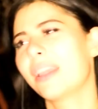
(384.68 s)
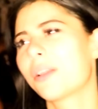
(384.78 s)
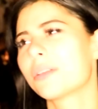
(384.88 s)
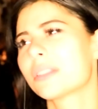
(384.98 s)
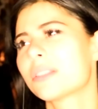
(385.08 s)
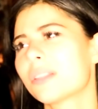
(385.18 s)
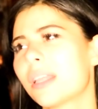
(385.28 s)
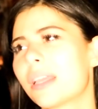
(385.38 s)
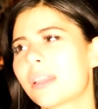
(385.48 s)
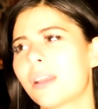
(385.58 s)
it like goes into
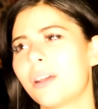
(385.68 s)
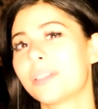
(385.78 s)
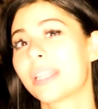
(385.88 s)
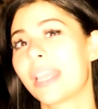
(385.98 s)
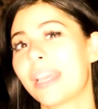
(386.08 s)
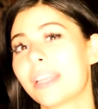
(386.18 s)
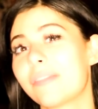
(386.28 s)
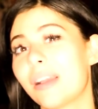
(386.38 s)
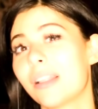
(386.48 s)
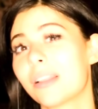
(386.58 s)
like
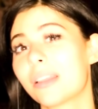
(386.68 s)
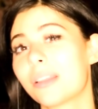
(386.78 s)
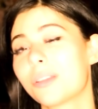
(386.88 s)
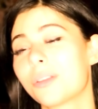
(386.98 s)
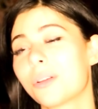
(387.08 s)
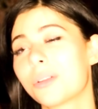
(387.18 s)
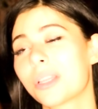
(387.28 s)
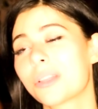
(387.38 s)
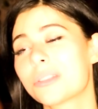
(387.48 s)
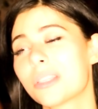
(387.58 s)
uncanny valley. You know,
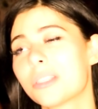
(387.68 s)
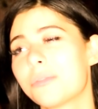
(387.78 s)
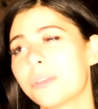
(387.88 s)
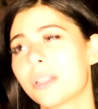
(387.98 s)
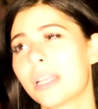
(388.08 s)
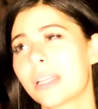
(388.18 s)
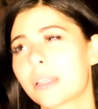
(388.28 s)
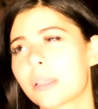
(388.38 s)
like you start to feel like